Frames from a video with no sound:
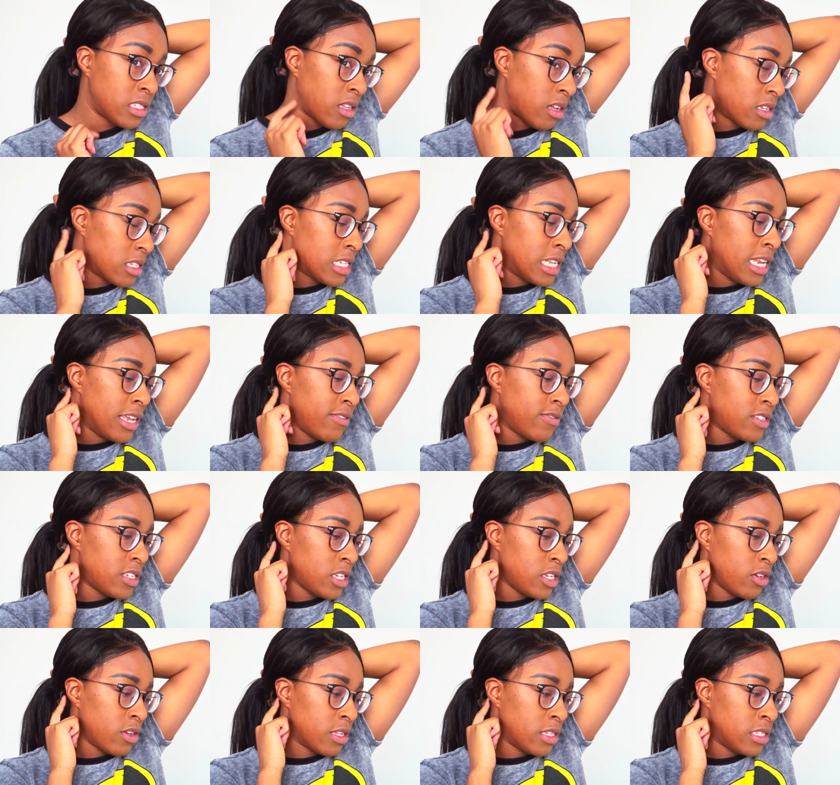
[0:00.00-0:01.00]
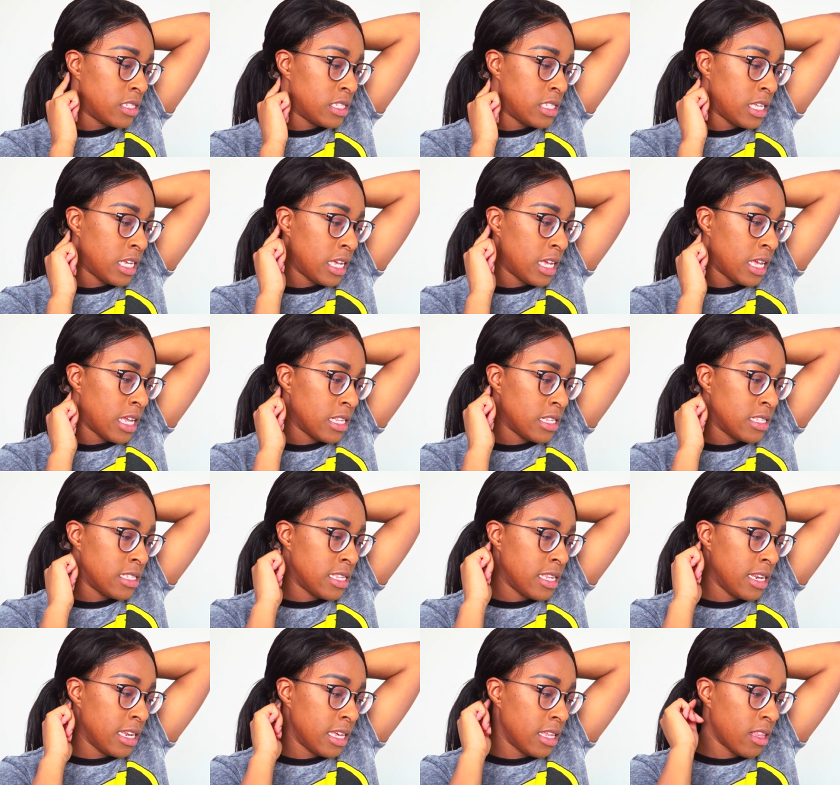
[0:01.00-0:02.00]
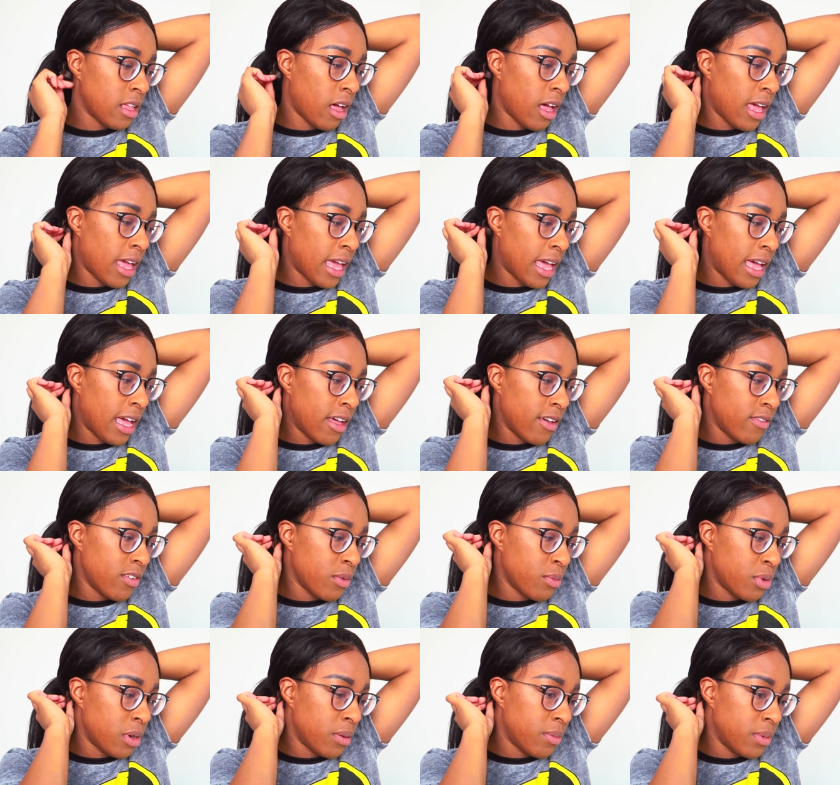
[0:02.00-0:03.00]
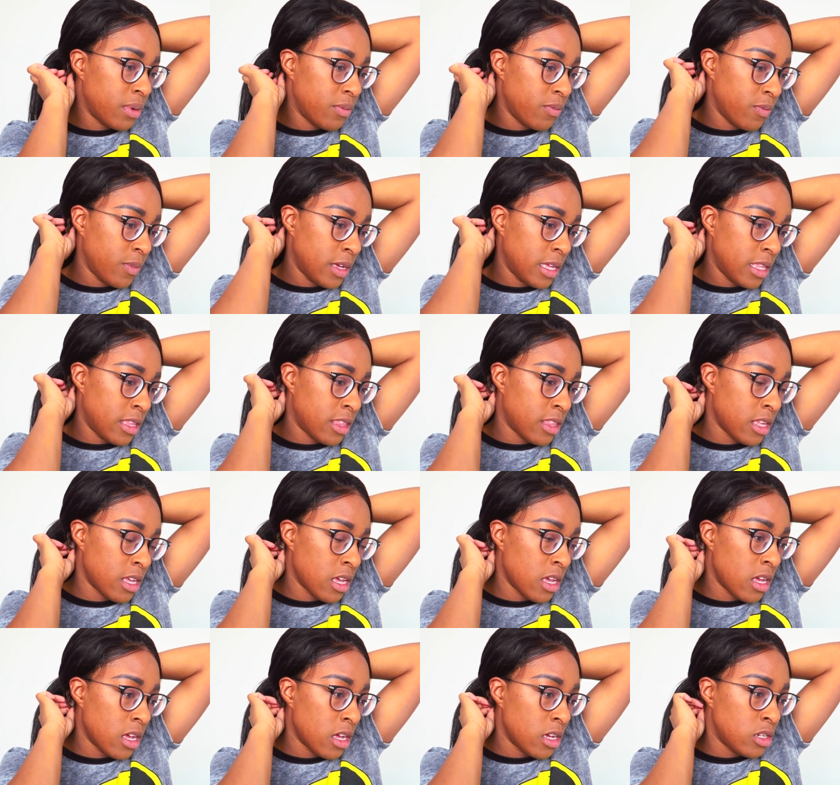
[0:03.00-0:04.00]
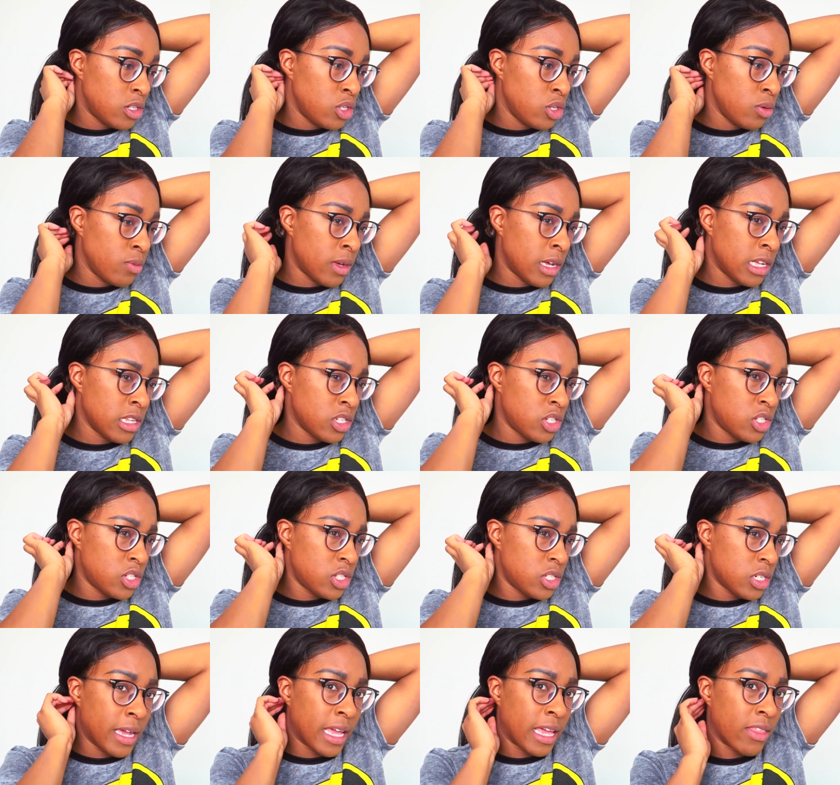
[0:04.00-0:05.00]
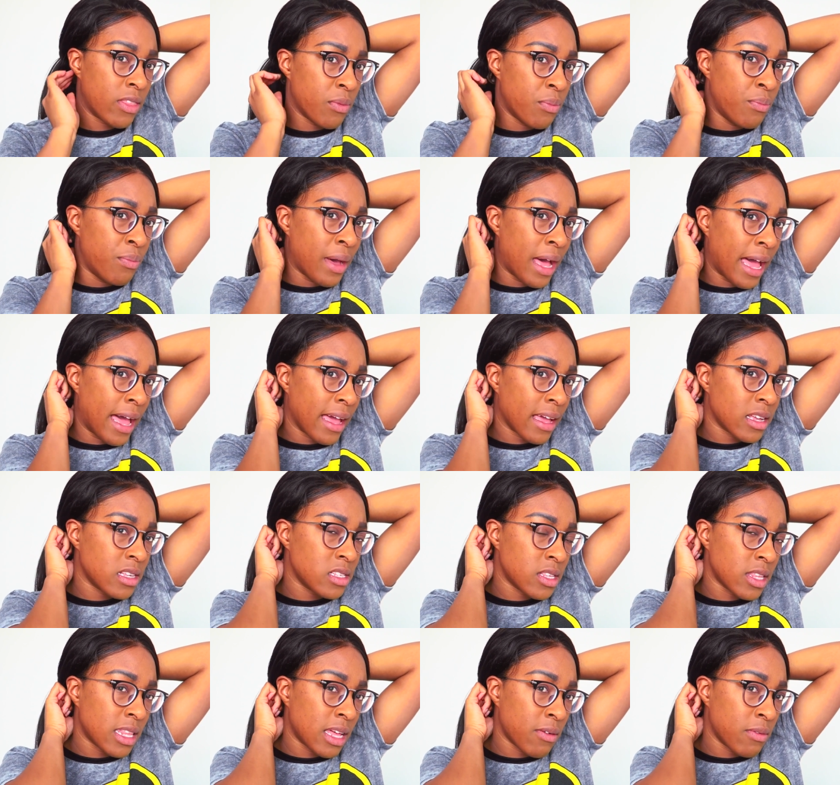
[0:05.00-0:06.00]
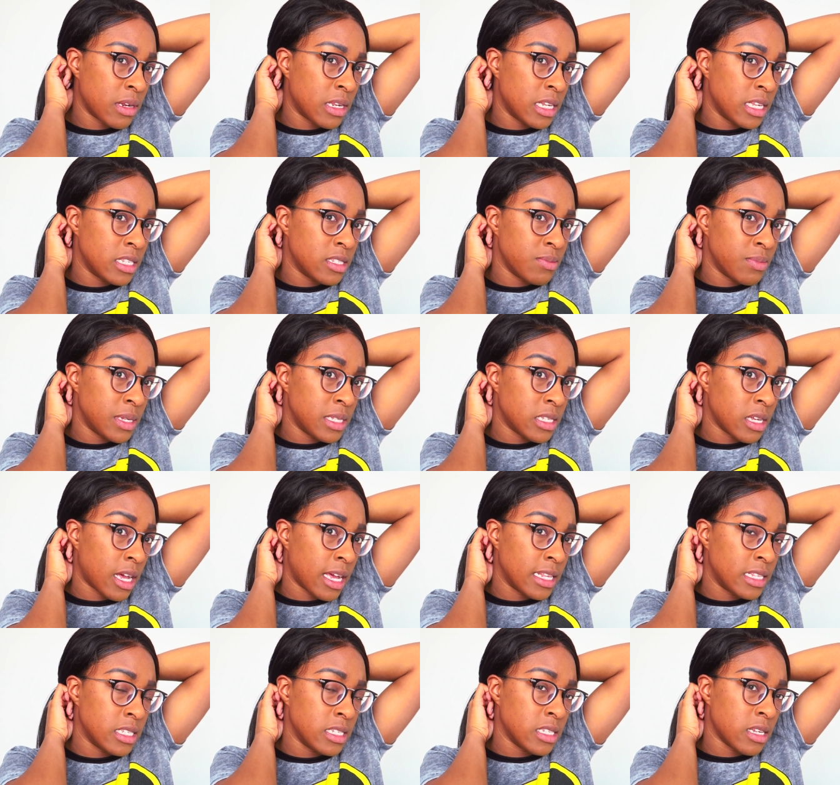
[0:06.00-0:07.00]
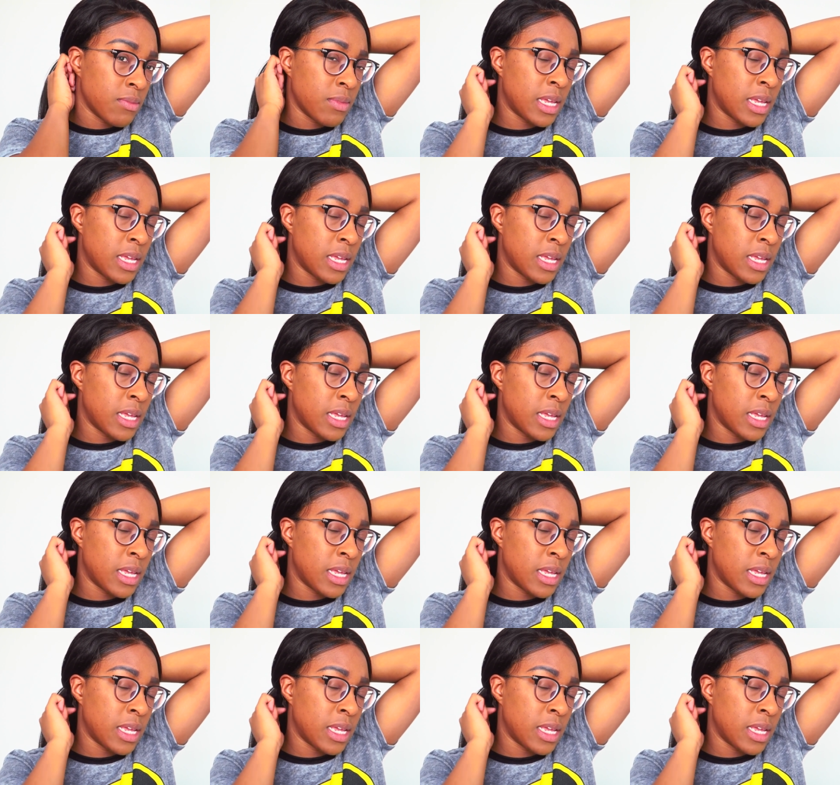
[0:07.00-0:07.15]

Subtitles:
I start to lift it, you can see instantly that I have a problem with too much wig at the back, so that would need to be tightened.